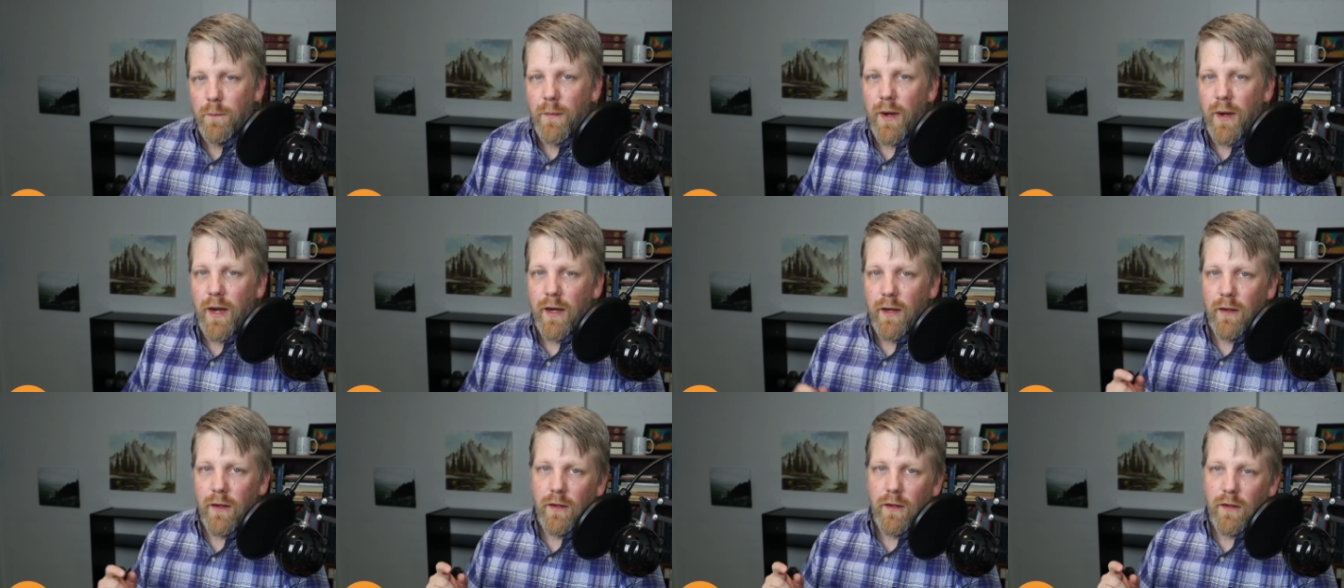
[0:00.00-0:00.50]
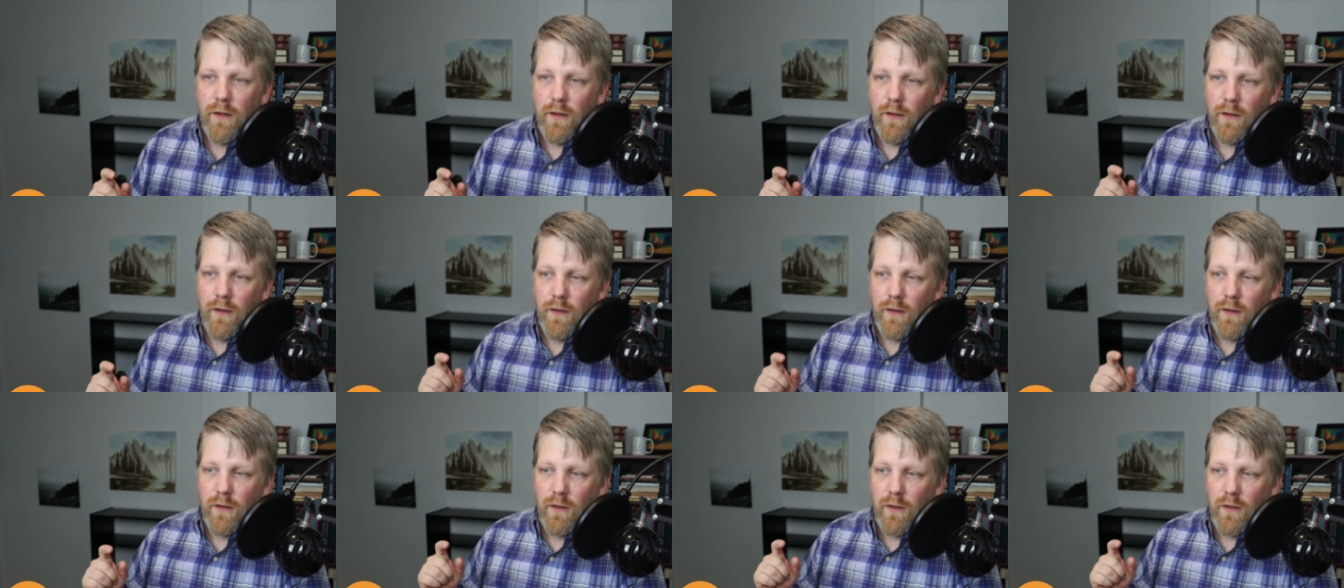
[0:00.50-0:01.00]
by
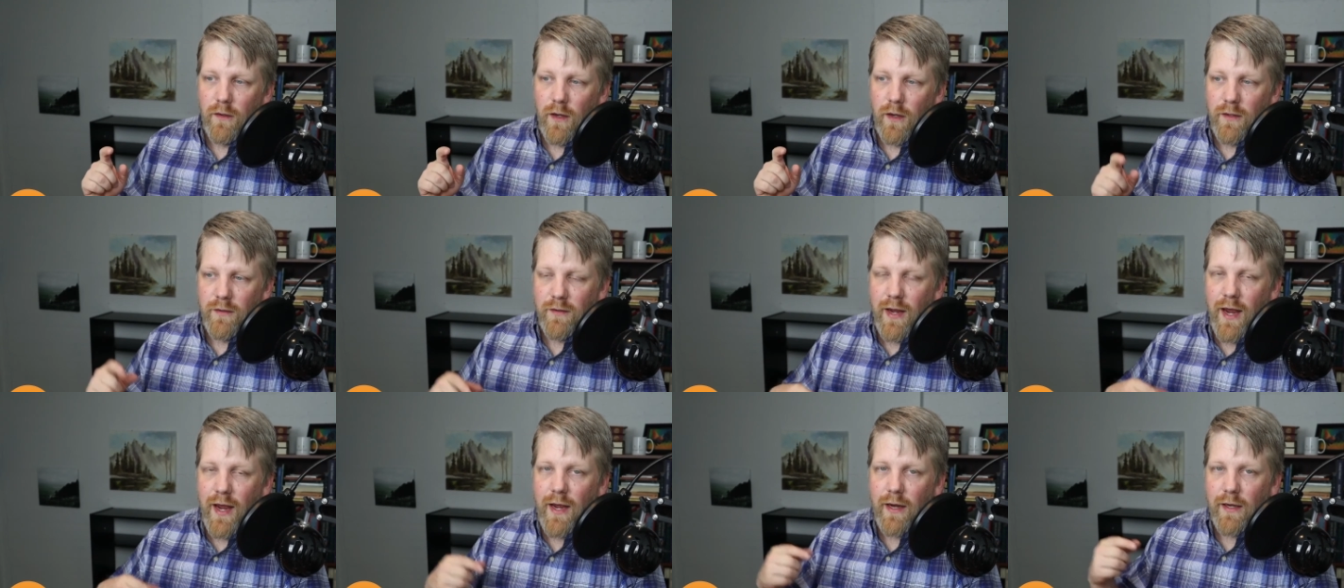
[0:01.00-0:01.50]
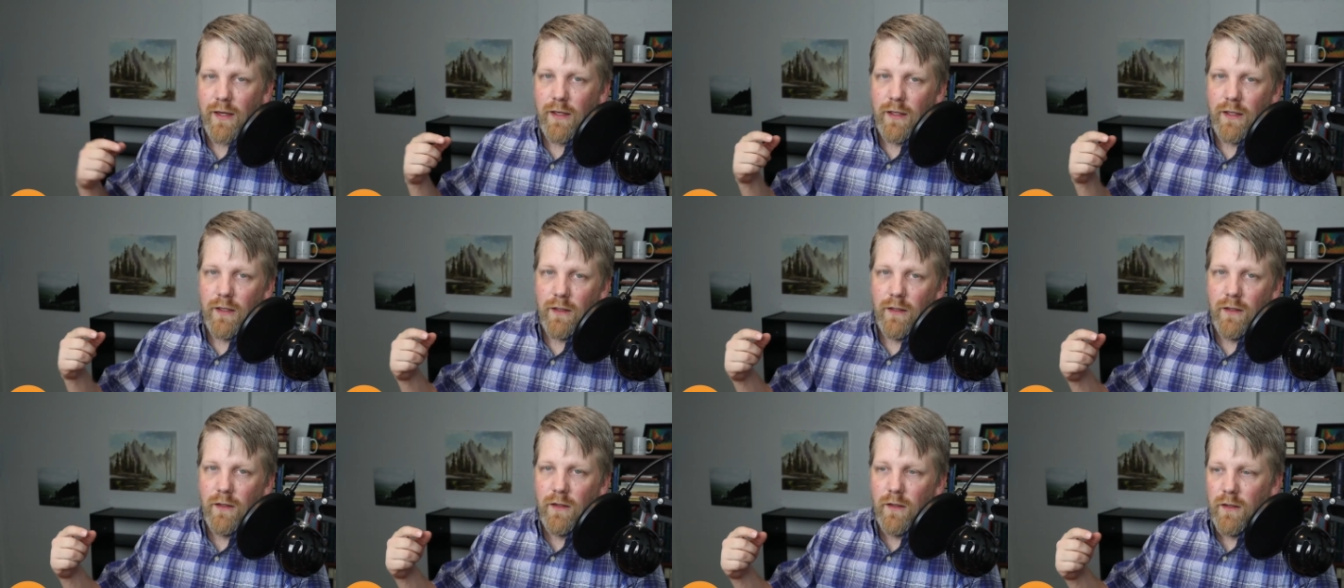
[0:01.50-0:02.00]

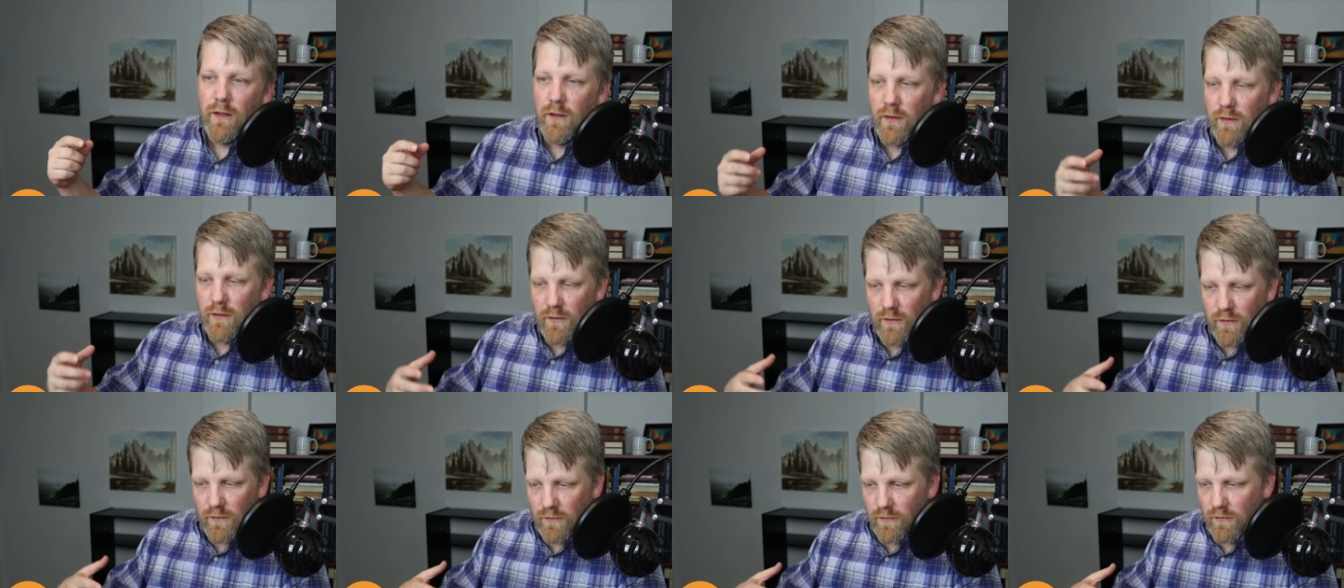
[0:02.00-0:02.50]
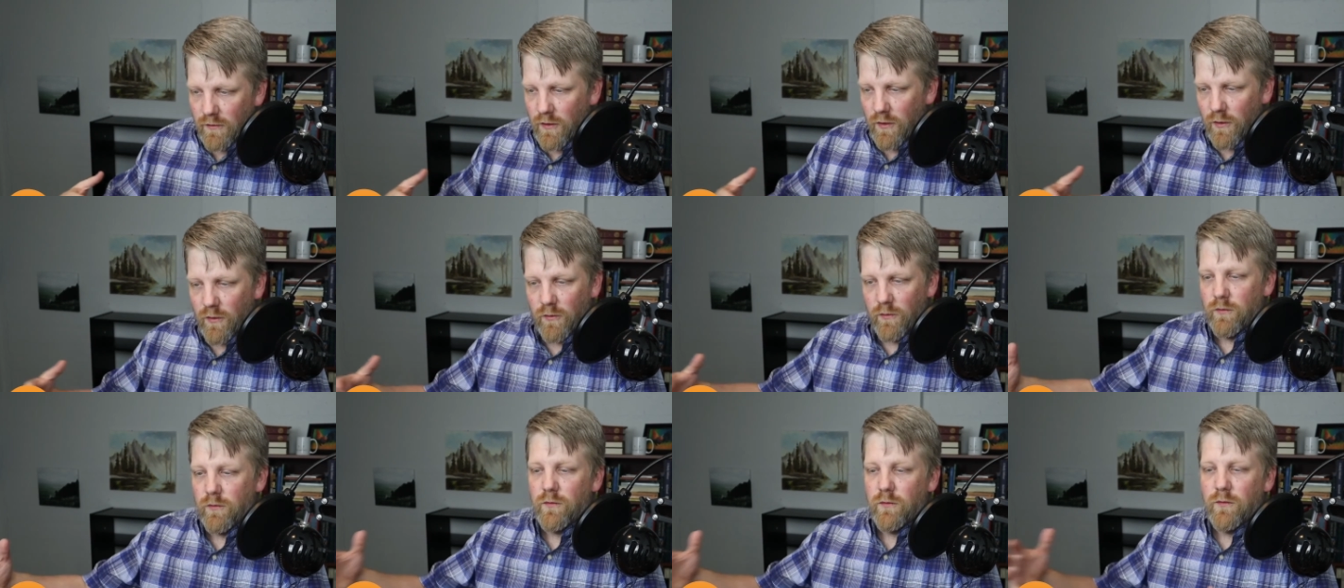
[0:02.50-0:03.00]
attacking, you
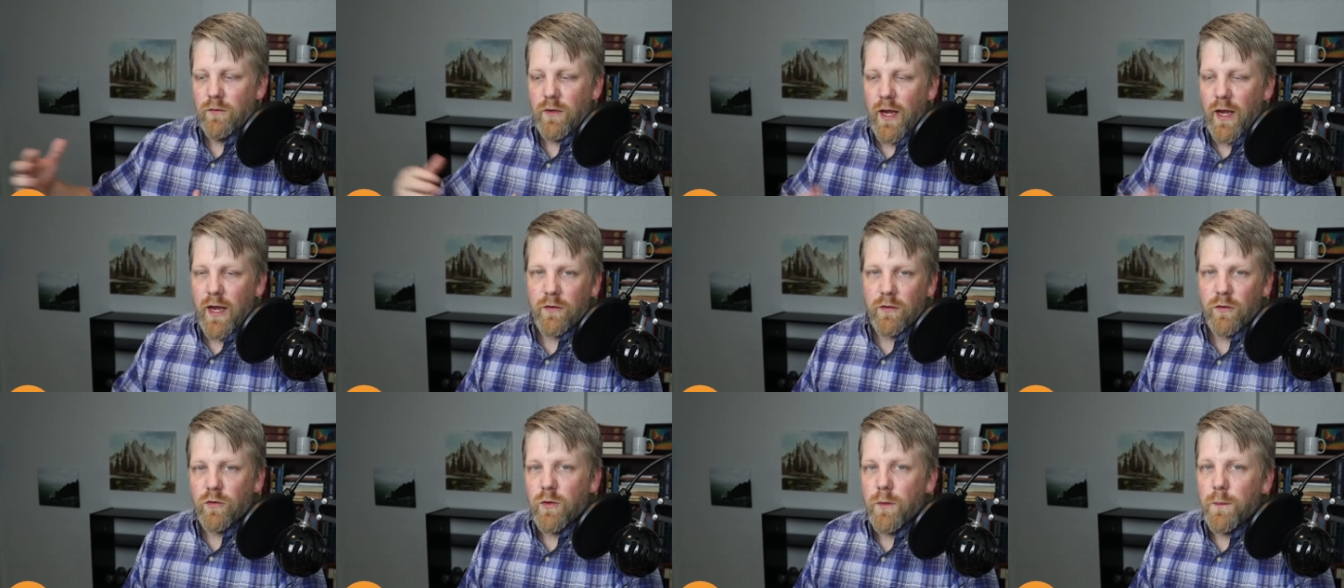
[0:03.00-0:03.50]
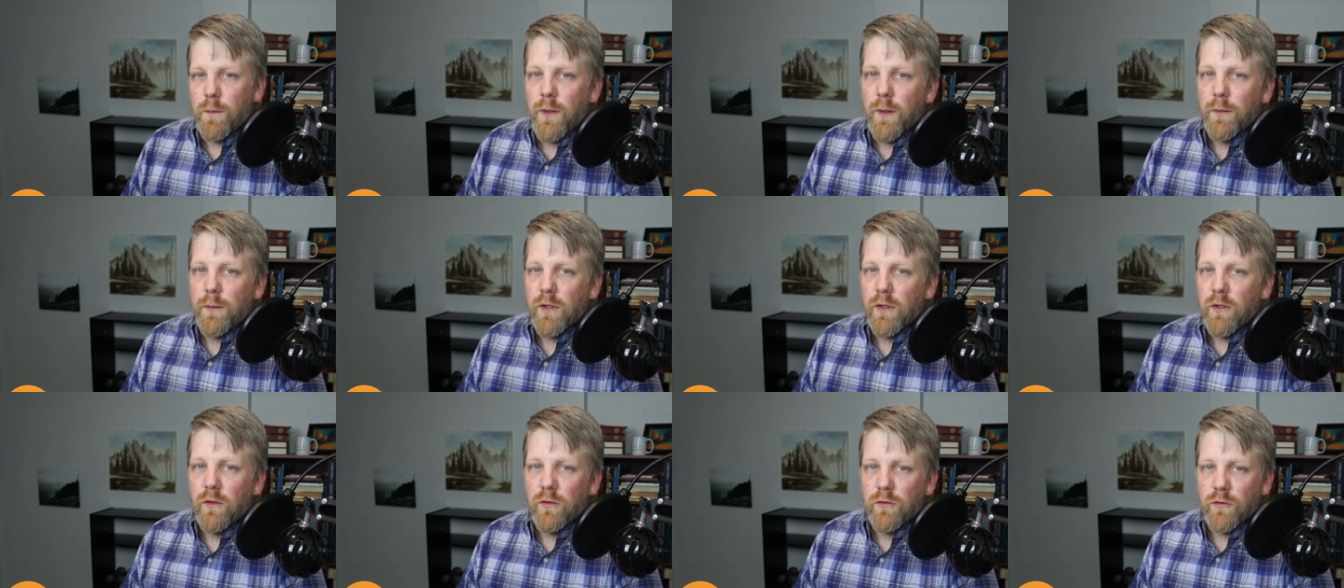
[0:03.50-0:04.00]
know, extra
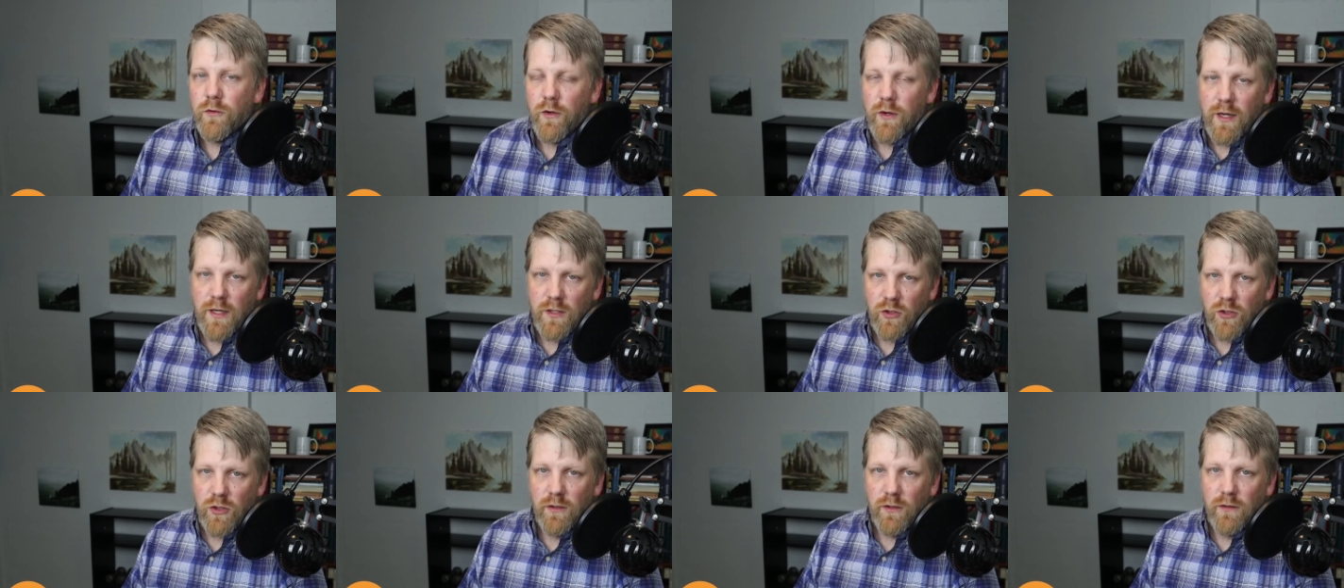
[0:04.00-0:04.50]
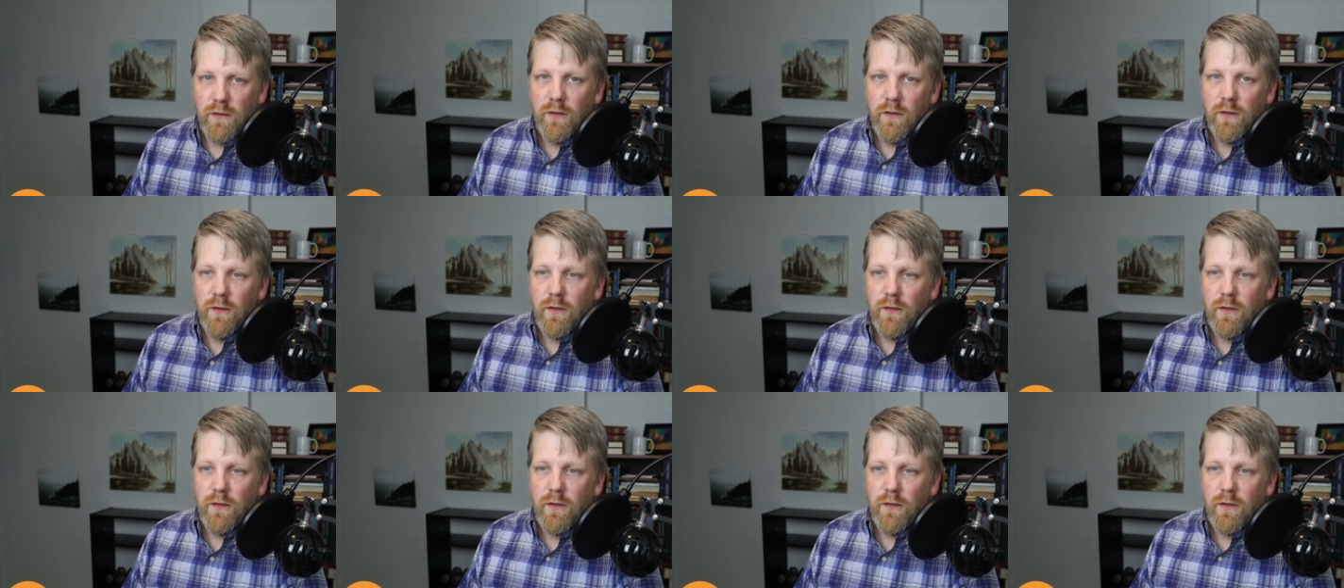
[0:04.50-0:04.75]
biblical tradition.